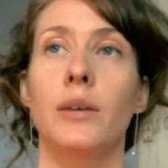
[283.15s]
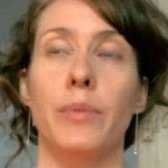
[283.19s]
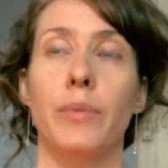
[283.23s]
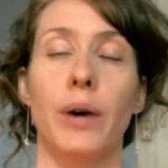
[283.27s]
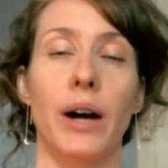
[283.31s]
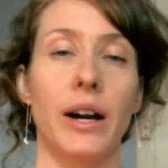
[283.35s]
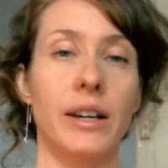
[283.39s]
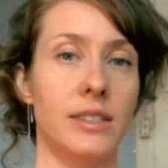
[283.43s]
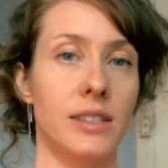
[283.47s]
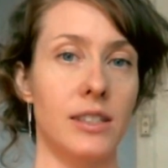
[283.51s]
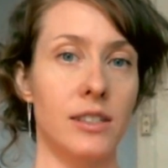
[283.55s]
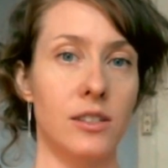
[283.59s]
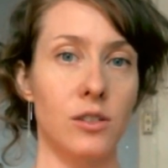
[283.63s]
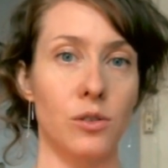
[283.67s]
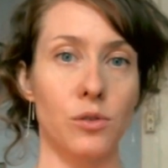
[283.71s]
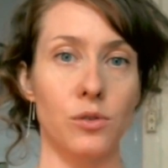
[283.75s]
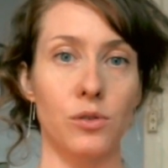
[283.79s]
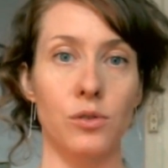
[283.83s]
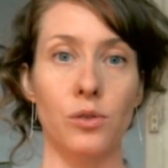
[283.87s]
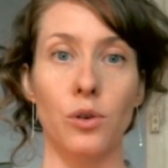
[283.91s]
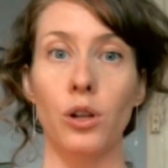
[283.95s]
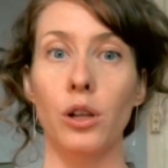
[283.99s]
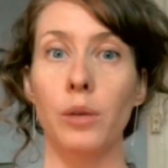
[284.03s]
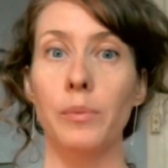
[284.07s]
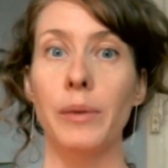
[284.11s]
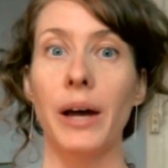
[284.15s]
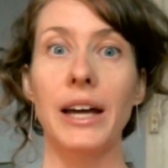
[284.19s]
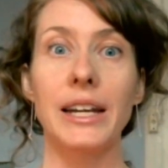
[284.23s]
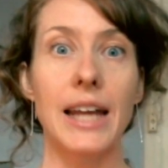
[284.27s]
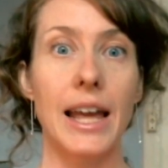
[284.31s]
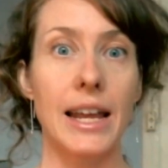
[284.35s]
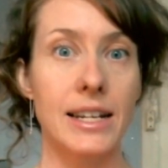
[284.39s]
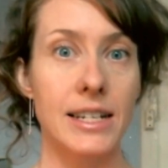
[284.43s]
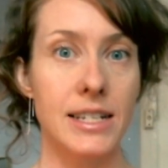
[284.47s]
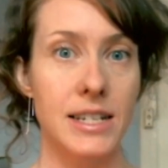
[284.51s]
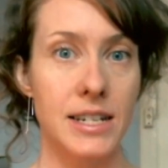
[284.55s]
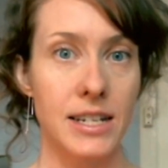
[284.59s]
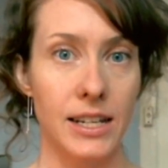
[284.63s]
Pisces is all about
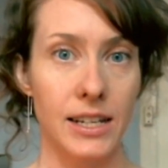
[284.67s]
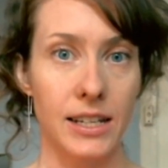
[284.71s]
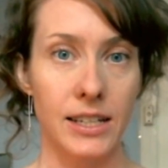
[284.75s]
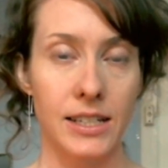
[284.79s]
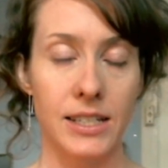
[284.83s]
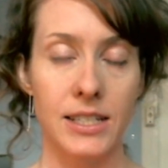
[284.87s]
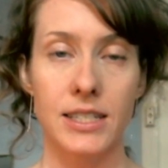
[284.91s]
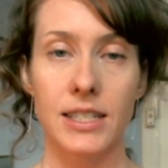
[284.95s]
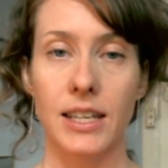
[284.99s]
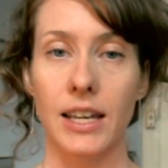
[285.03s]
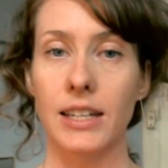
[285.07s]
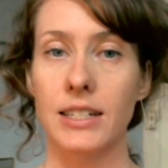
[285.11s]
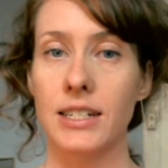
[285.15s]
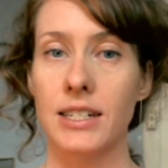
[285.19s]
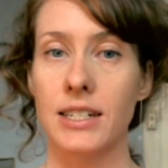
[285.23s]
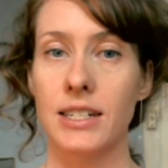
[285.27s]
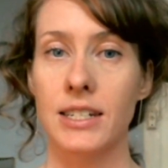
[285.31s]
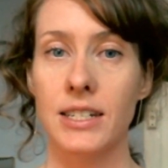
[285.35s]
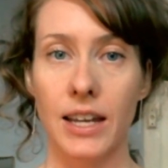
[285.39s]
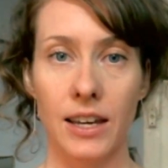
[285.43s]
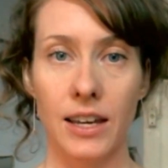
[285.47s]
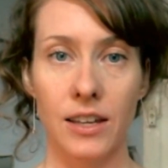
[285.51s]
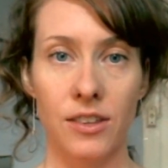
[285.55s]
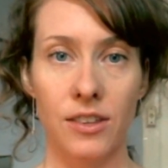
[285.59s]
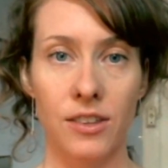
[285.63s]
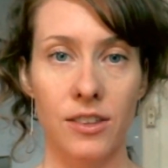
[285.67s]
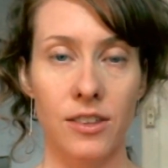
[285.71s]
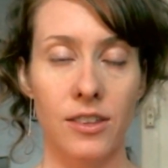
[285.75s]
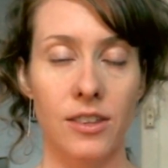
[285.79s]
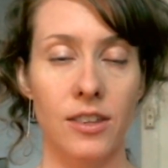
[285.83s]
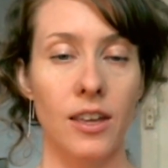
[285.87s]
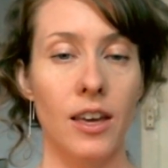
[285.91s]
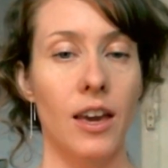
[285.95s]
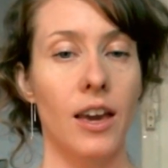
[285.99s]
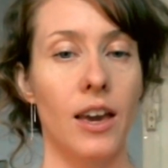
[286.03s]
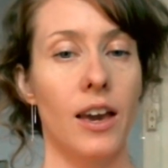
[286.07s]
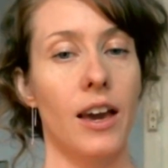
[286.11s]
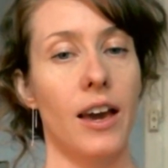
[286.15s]
endings and death
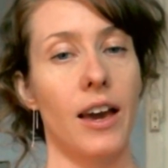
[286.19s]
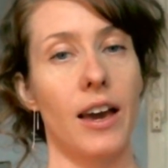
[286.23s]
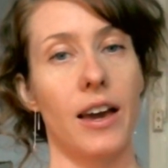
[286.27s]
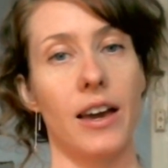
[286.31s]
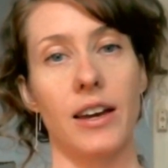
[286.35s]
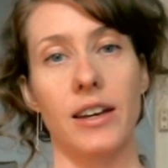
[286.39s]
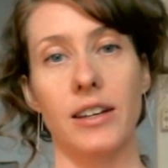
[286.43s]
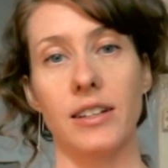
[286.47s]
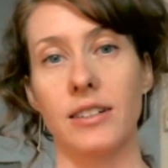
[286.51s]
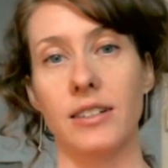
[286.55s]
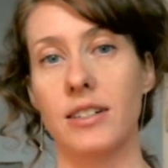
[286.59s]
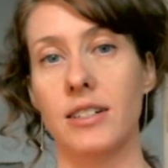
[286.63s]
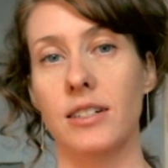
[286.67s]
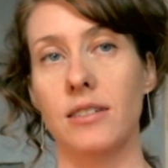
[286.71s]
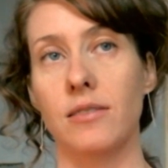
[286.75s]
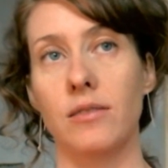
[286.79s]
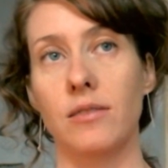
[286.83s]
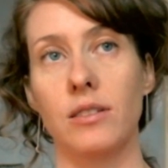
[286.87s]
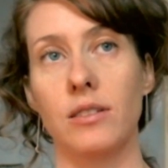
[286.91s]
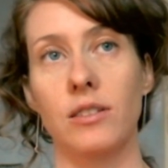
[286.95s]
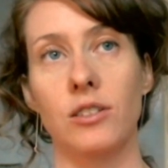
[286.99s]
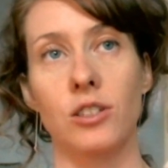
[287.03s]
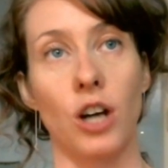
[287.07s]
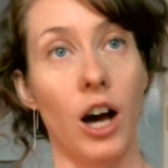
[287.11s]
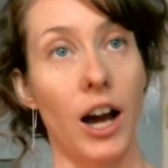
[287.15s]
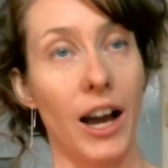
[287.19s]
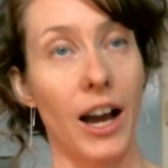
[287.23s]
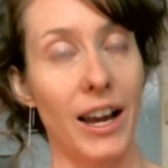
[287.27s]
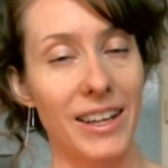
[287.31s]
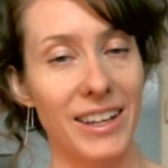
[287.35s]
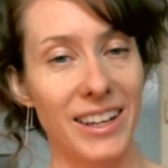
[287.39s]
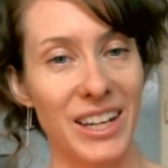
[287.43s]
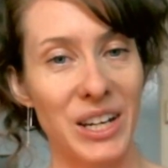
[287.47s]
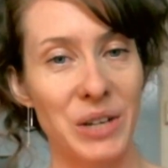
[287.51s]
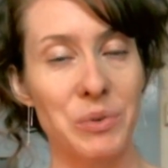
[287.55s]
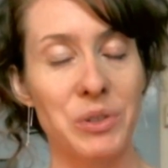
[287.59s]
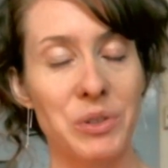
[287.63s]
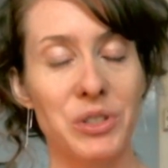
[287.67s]
and
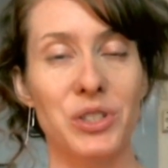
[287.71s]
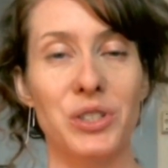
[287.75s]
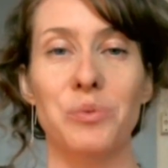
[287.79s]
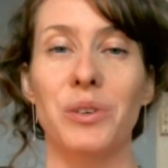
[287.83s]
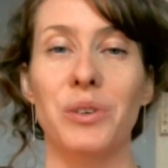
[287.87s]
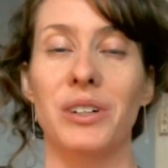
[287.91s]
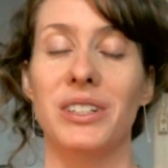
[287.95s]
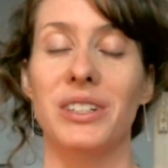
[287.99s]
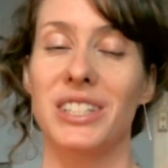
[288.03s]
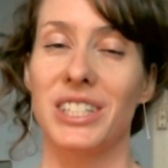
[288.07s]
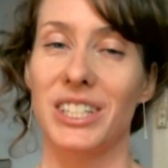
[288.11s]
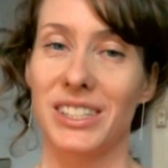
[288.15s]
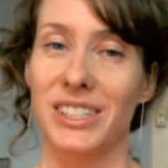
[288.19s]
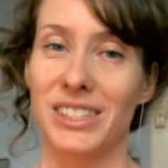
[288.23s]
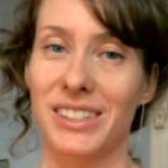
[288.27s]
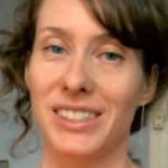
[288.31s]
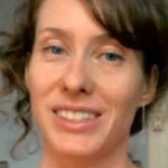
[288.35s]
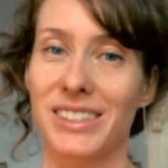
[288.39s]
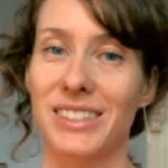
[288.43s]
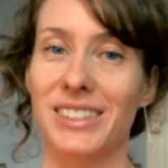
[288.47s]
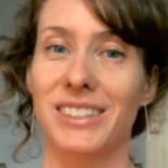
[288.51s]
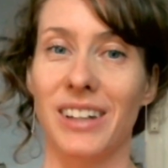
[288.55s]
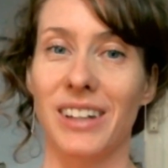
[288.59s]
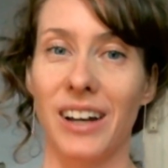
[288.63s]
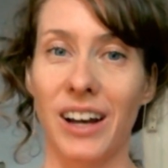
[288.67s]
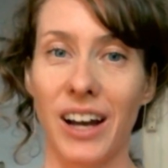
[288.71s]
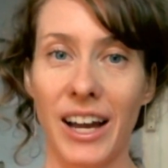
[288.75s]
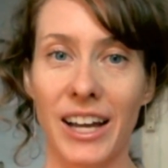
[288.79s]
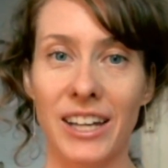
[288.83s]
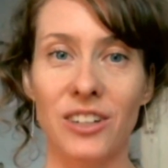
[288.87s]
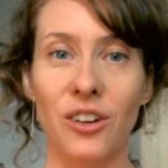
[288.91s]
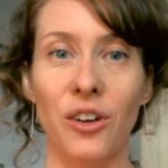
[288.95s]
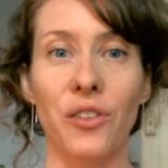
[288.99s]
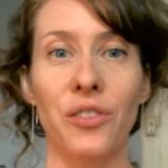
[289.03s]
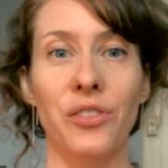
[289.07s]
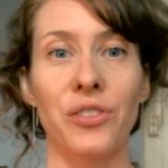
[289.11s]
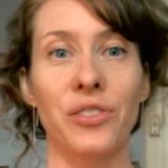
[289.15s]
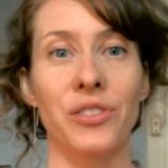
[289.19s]
dying, which is what Jesus died
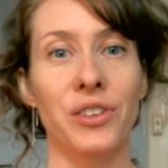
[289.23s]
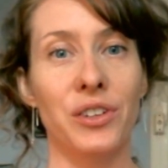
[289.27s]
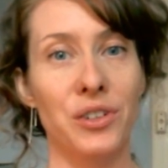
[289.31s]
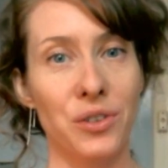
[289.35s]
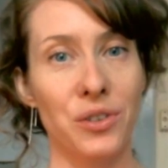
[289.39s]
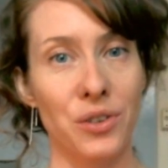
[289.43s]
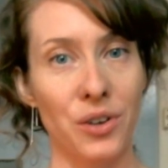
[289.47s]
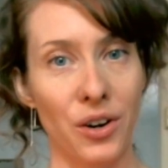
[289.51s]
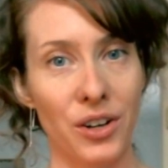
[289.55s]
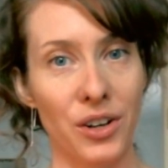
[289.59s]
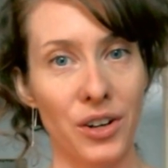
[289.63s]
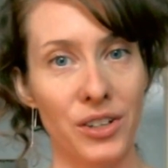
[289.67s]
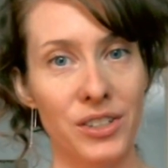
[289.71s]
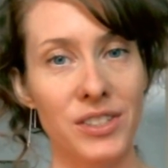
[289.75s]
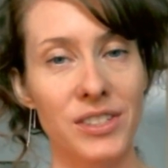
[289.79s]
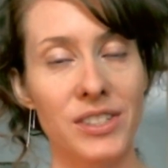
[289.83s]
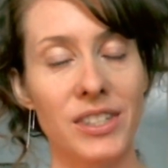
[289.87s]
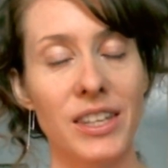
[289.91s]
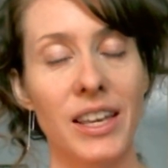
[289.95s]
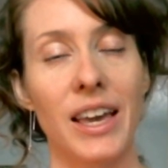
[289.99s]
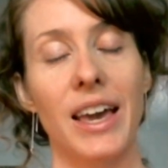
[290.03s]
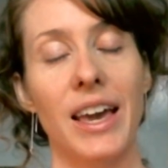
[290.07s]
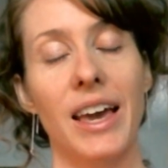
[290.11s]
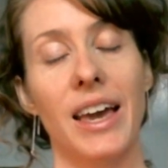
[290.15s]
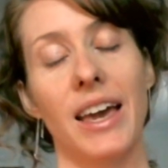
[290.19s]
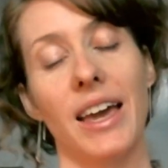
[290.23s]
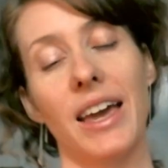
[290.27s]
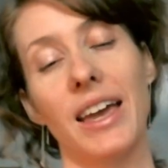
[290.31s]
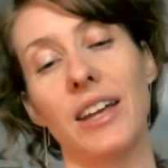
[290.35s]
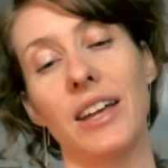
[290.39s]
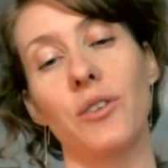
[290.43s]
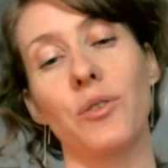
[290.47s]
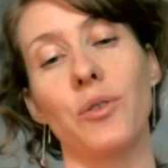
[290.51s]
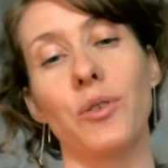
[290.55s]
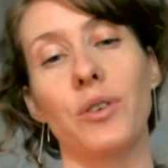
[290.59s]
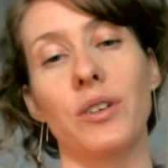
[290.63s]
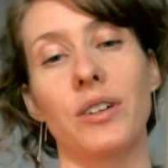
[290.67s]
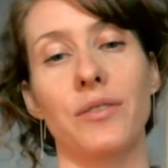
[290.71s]
on the cross
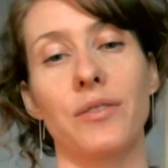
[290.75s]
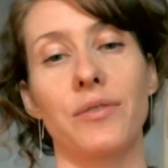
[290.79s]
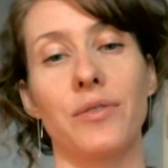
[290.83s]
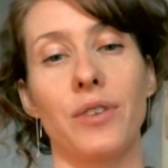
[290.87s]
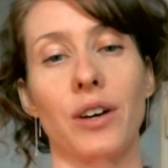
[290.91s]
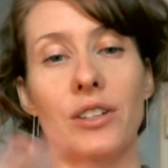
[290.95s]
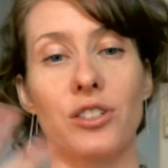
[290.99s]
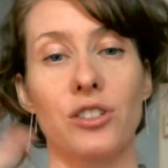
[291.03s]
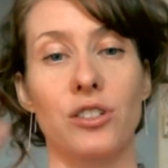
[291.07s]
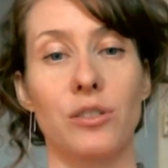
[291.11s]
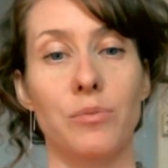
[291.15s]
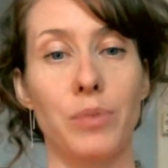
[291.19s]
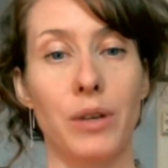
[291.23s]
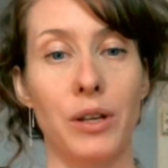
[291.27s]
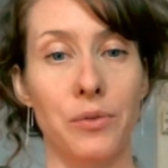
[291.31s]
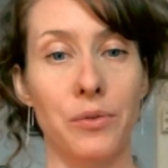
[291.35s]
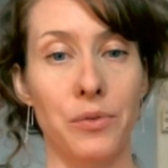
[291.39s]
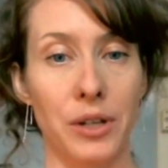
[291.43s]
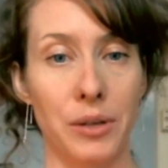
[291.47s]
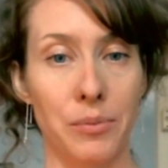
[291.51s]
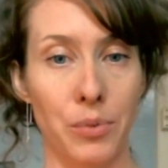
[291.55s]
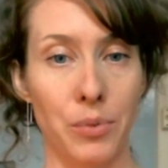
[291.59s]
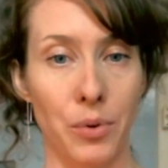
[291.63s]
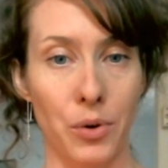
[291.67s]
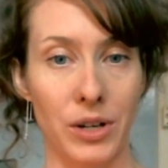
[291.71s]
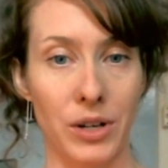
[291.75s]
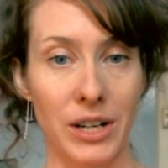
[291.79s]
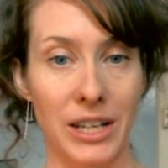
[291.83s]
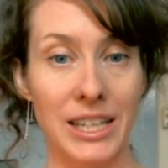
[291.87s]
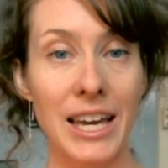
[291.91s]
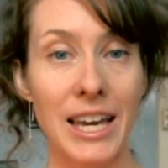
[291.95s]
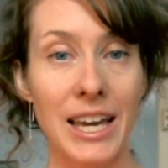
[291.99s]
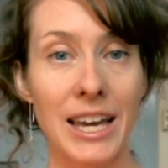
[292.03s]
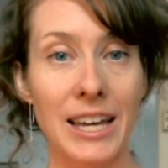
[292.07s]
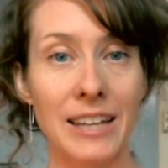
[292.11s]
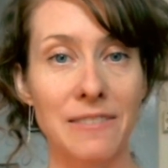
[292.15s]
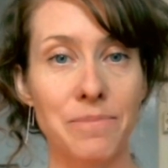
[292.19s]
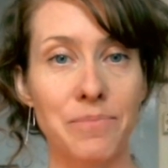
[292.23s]
in order for us to be reborn
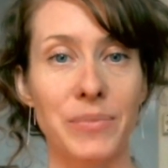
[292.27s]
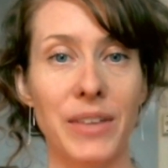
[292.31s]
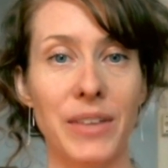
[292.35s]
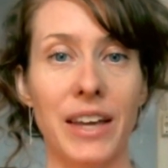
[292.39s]
again.